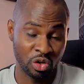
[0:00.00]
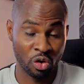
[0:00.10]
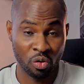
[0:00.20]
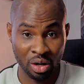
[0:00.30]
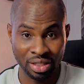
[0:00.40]
the
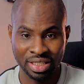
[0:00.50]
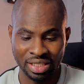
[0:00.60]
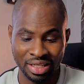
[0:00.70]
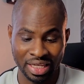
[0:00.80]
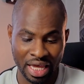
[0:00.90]
quality
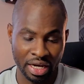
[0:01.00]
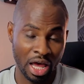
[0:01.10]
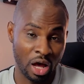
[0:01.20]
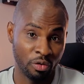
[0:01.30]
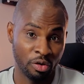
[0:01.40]
you get
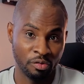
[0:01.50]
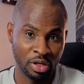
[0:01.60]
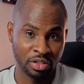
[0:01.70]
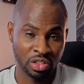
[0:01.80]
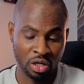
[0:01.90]
out of
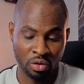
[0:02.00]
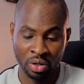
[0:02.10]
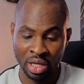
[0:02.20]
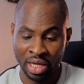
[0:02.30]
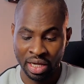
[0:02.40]
it. So
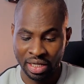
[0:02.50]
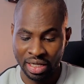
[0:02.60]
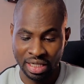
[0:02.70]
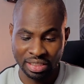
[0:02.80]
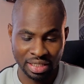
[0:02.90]

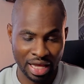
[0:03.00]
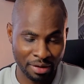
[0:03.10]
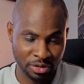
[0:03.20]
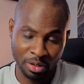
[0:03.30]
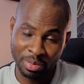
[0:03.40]
it's
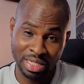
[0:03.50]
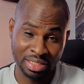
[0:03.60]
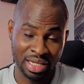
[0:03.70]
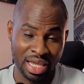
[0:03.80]
absolutely amazing.